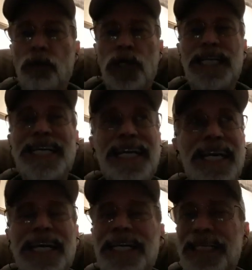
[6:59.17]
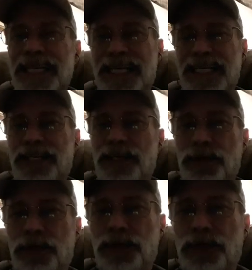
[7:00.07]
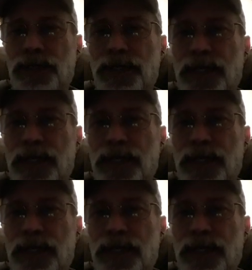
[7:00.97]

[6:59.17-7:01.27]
what he can diagnose,